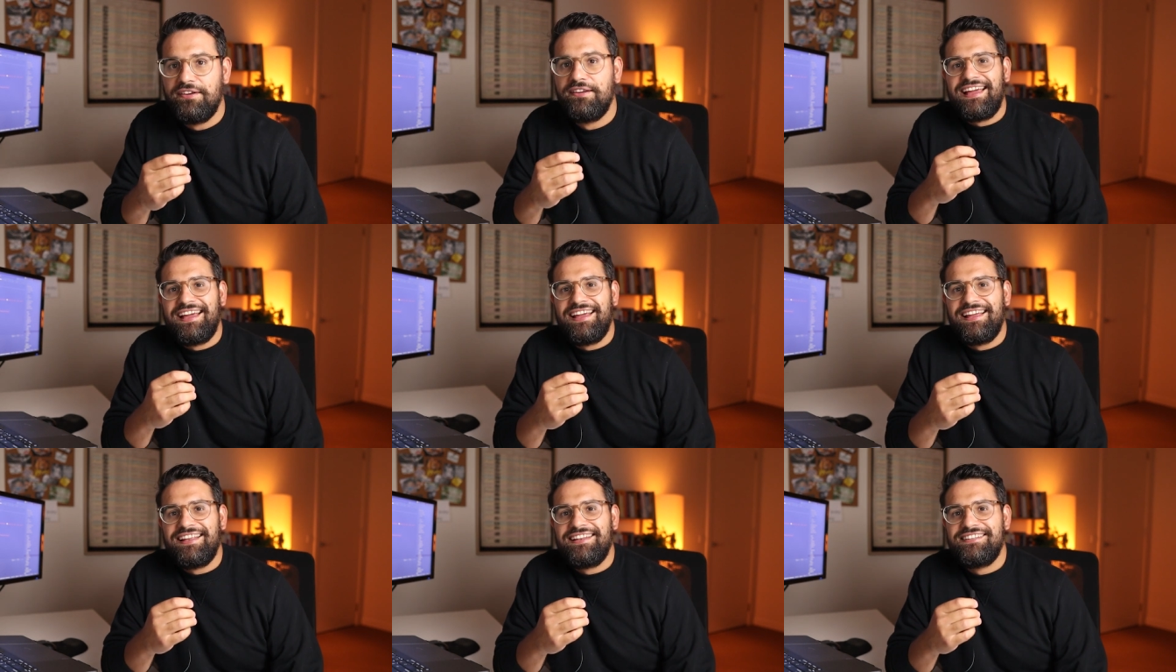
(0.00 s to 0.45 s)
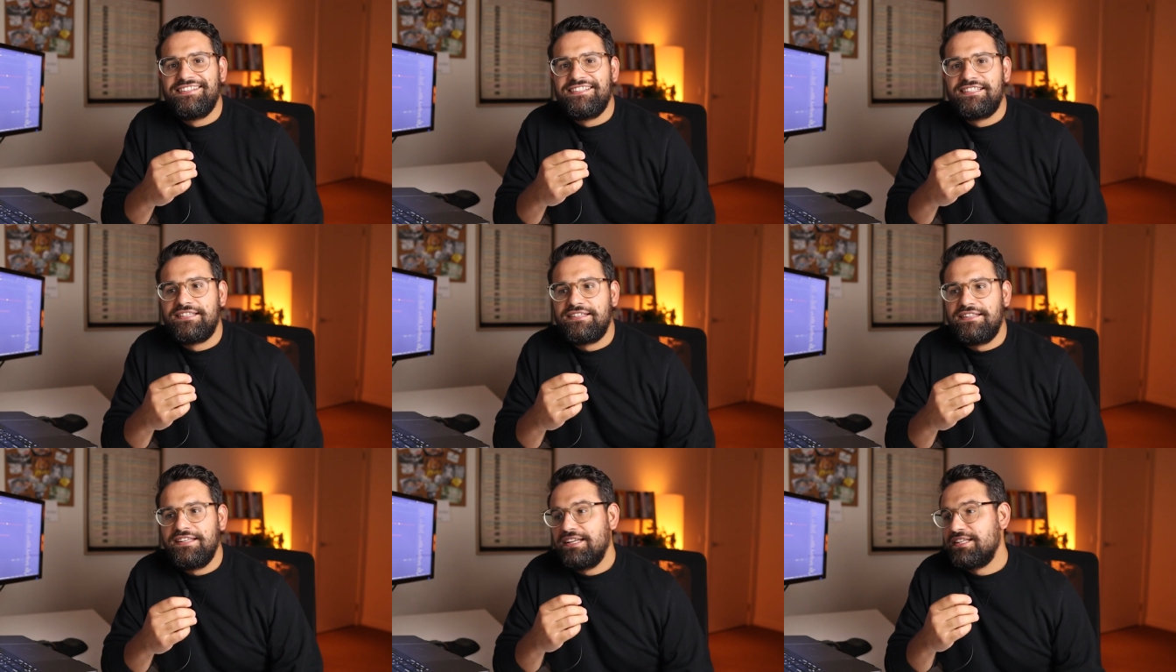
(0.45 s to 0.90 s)
And
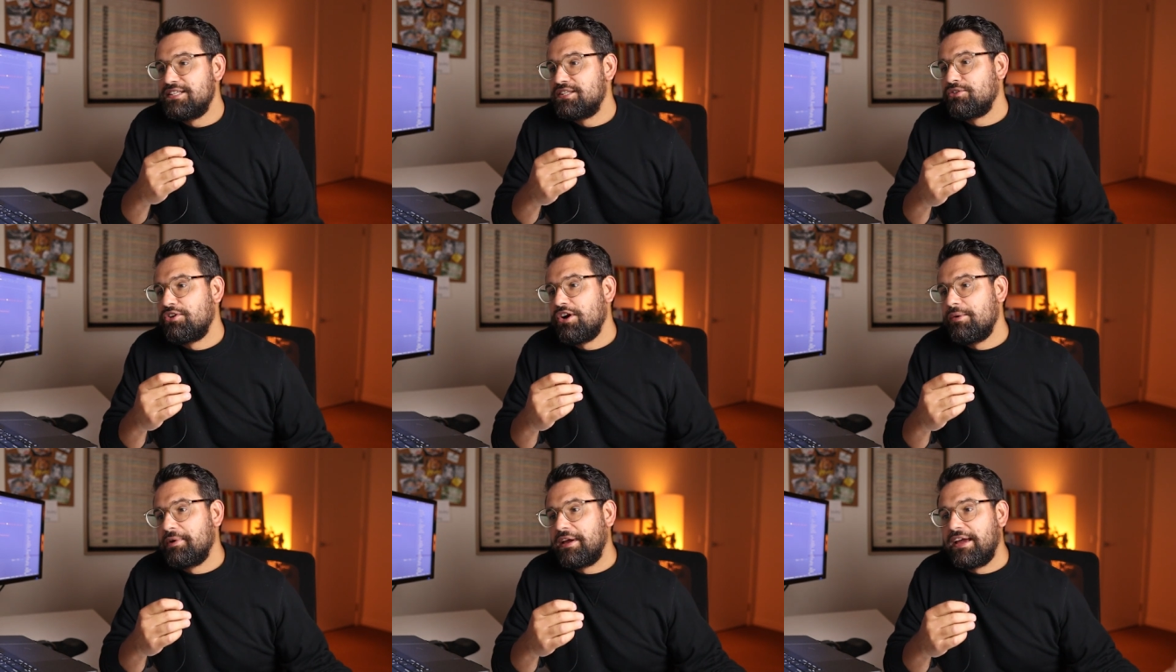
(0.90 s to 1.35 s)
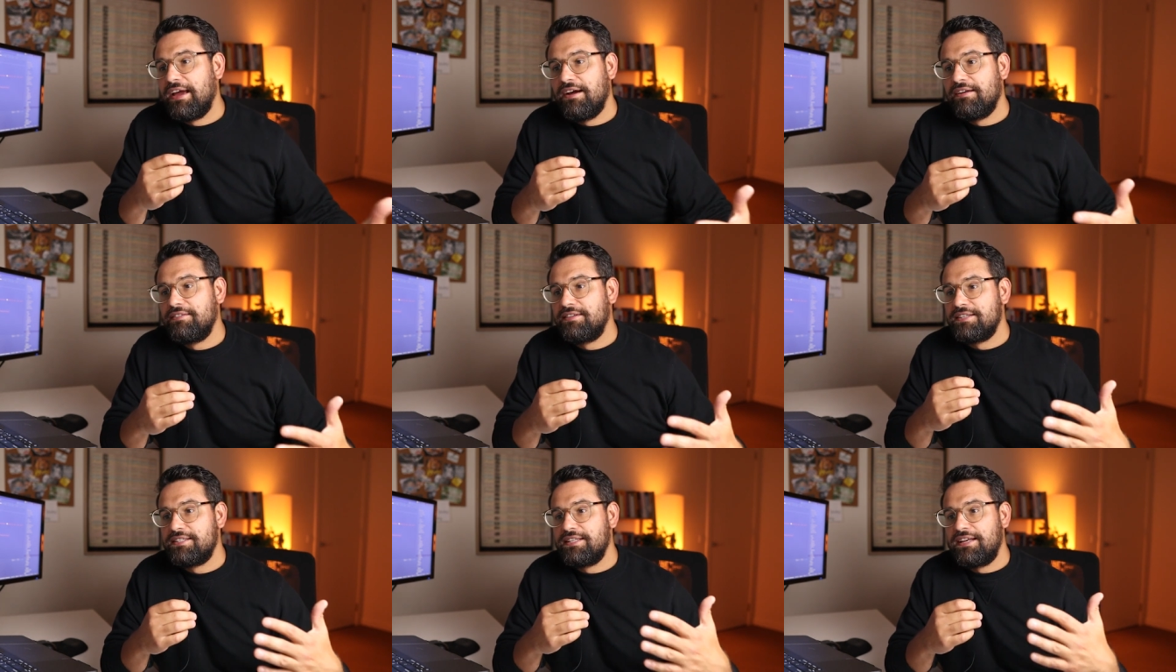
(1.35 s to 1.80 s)
the Instagram
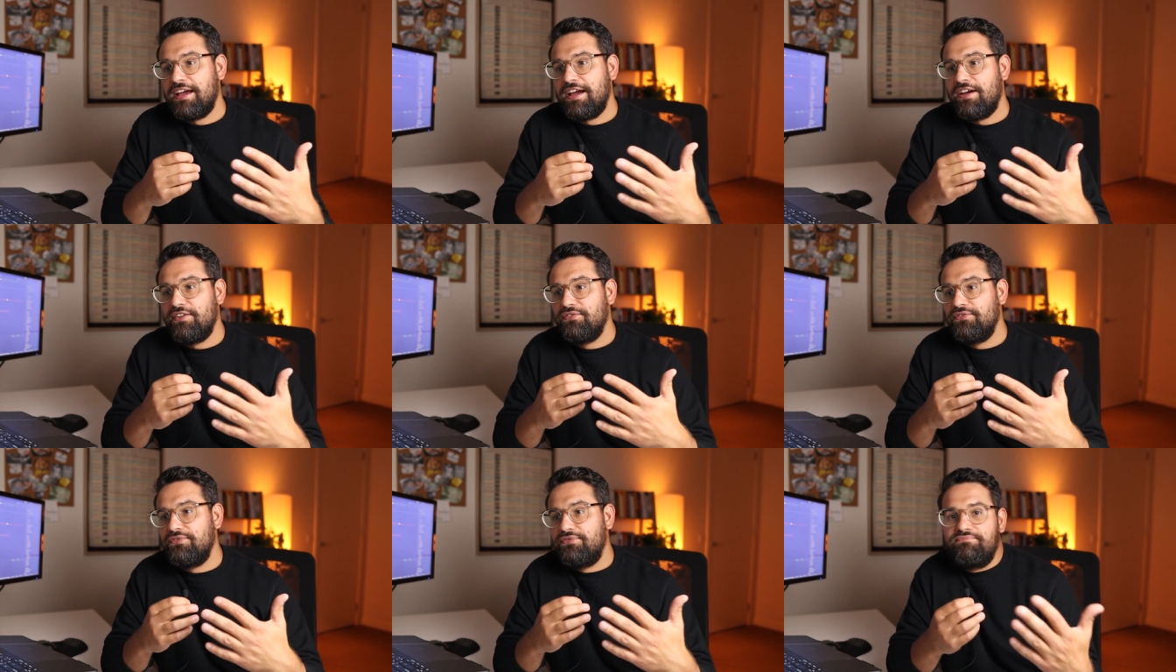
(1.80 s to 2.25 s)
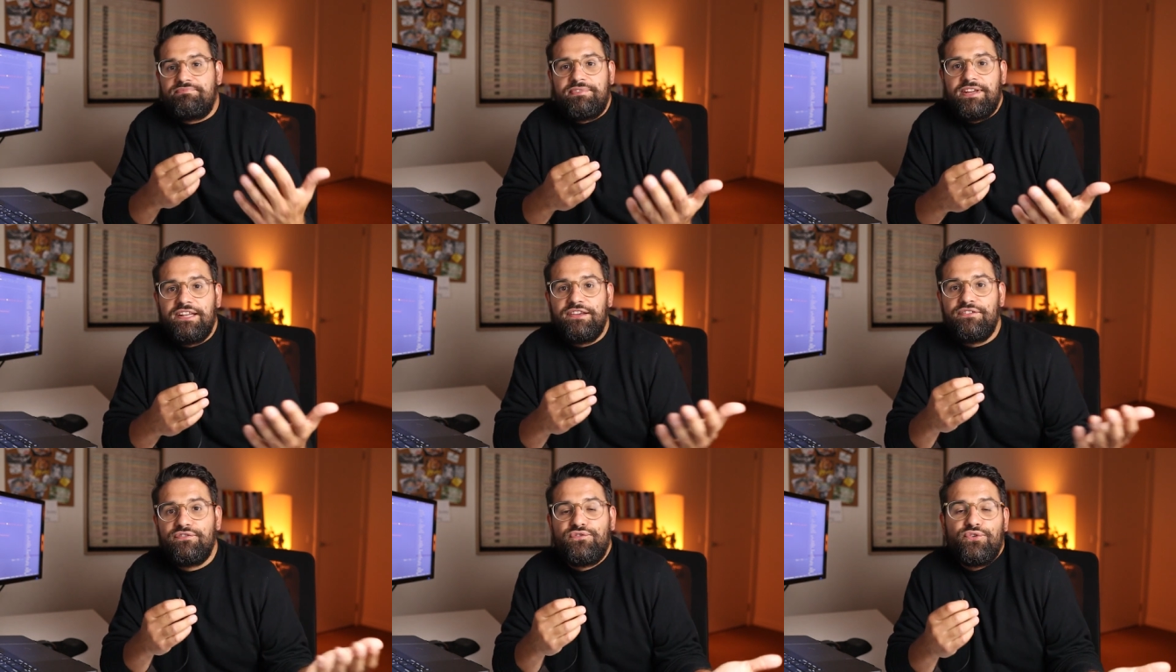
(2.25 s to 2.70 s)
account doesn't have
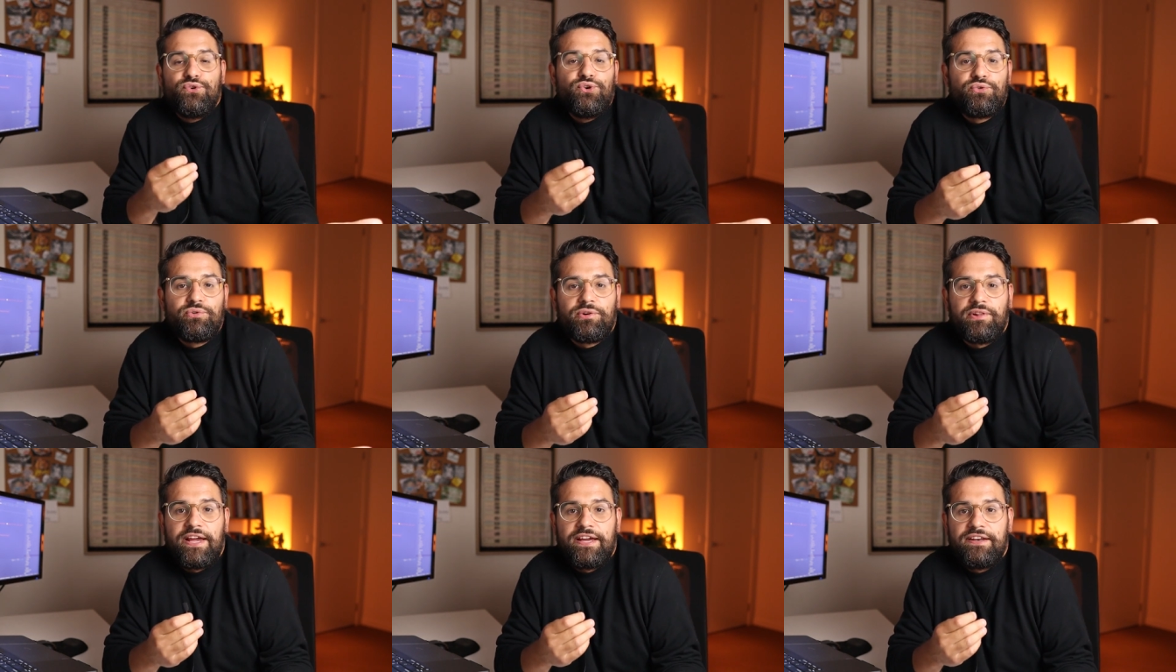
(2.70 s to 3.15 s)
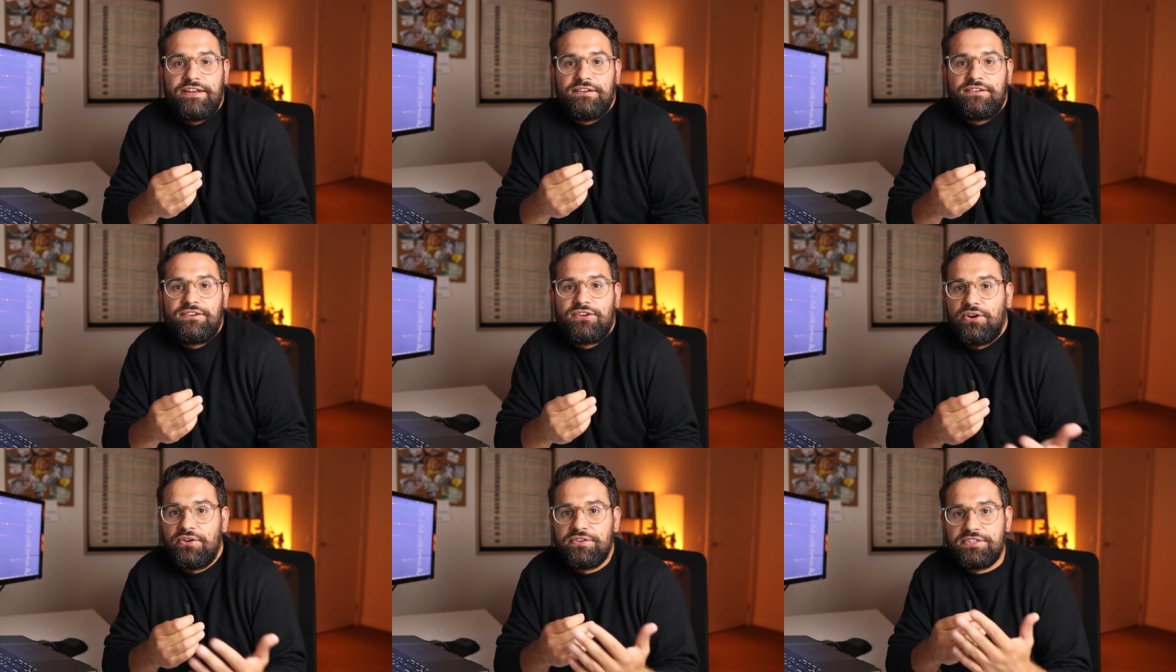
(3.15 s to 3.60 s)
any food
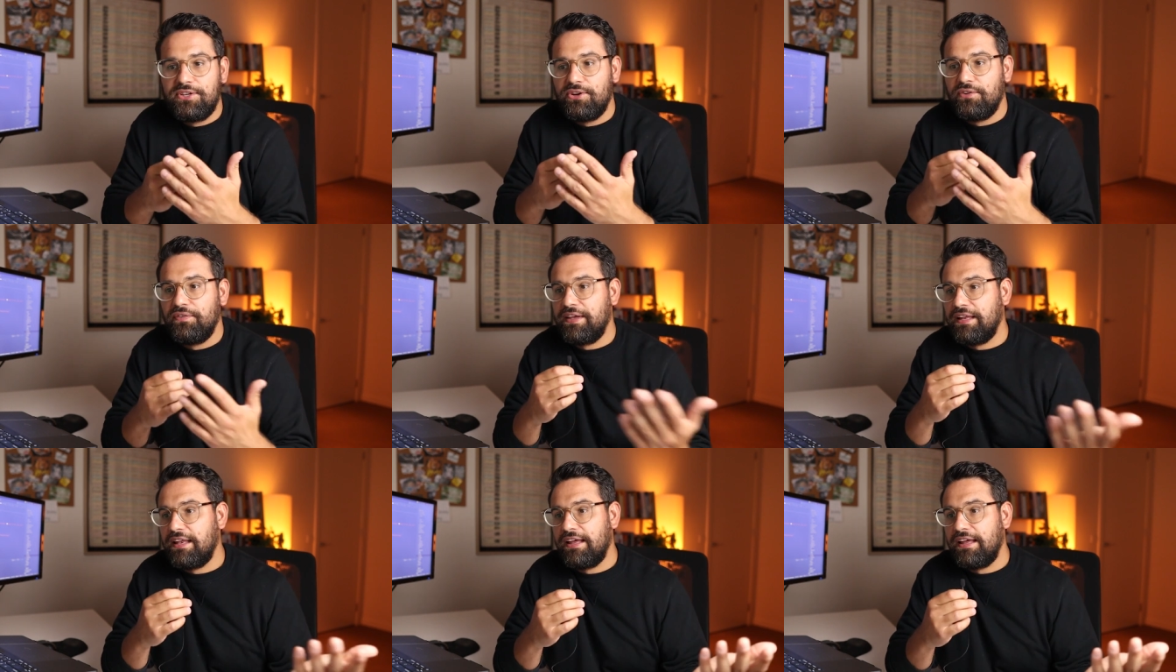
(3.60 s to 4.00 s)
related content on there,